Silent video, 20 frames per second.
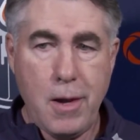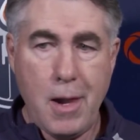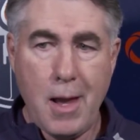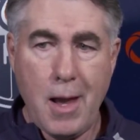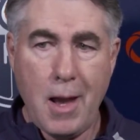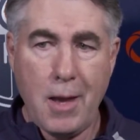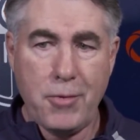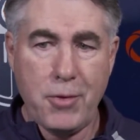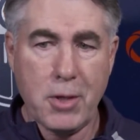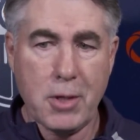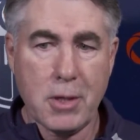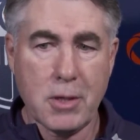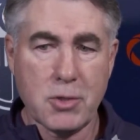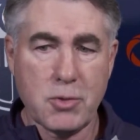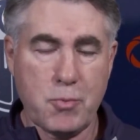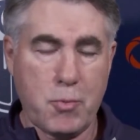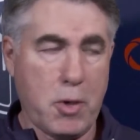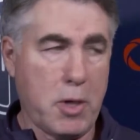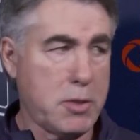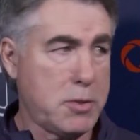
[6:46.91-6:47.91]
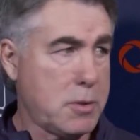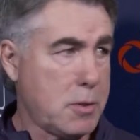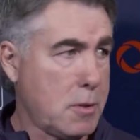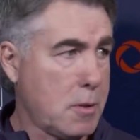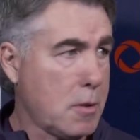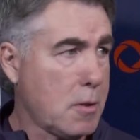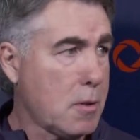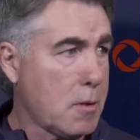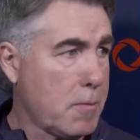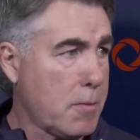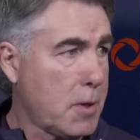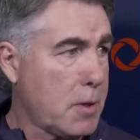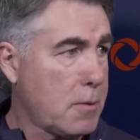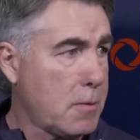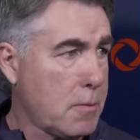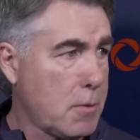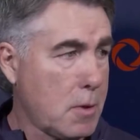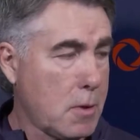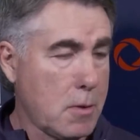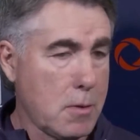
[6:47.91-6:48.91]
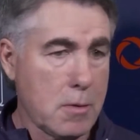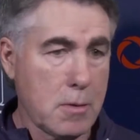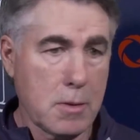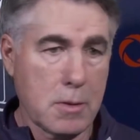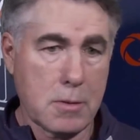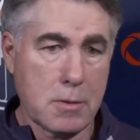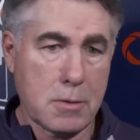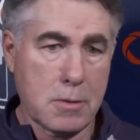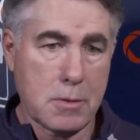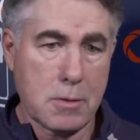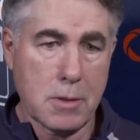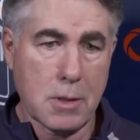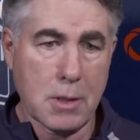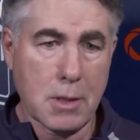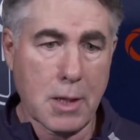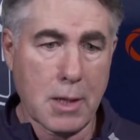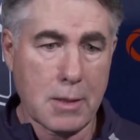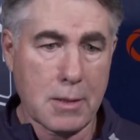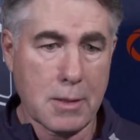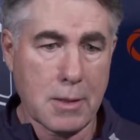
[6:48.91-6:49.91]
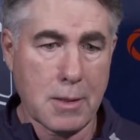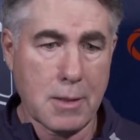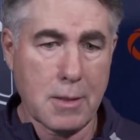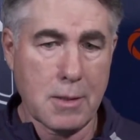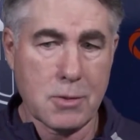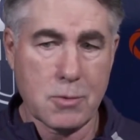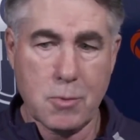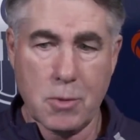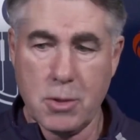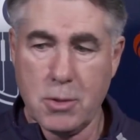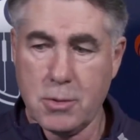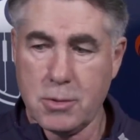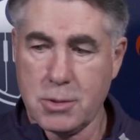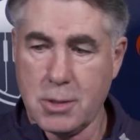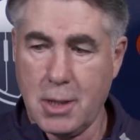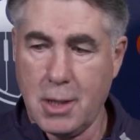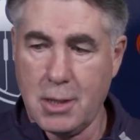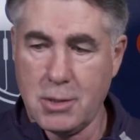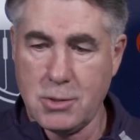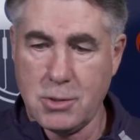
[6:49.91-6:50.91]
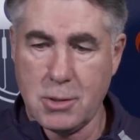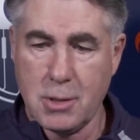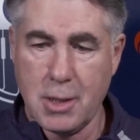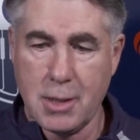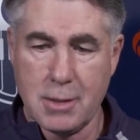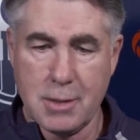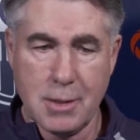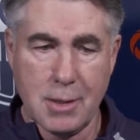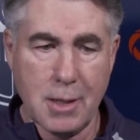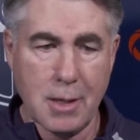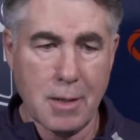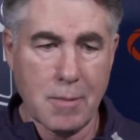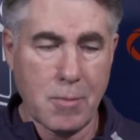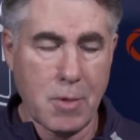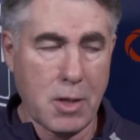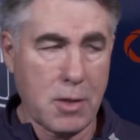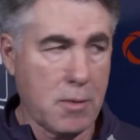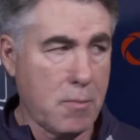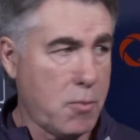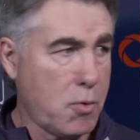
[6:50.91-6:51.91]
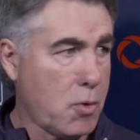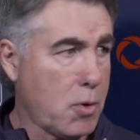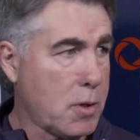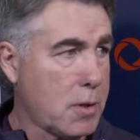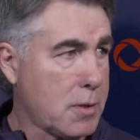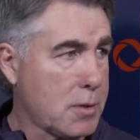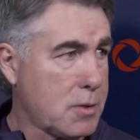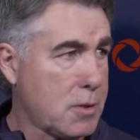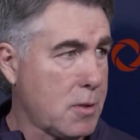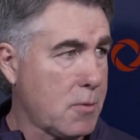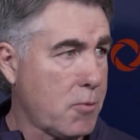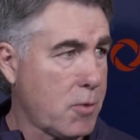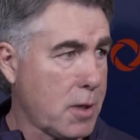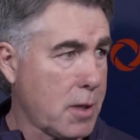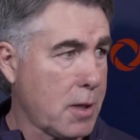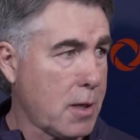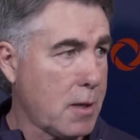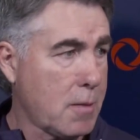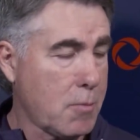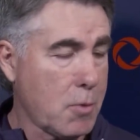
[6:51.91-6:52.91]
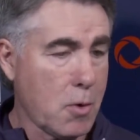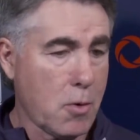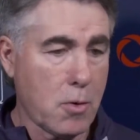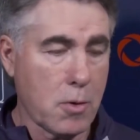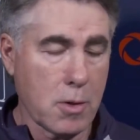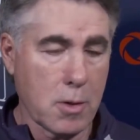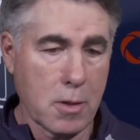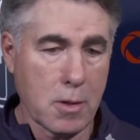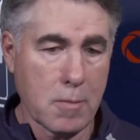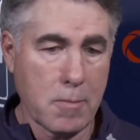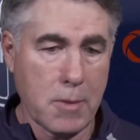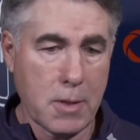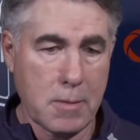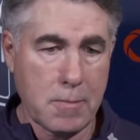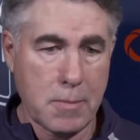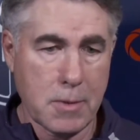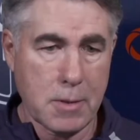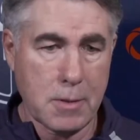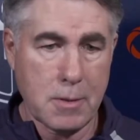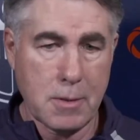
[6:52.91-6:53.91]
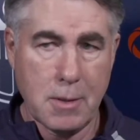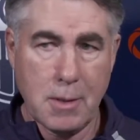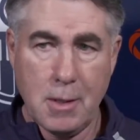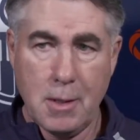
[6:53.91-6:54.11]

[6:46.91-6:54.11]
Yeah, I think he's pressing a little bit. You know, he's one of those guys you'd like to get him on the board and see if we can get him going a little bit, but...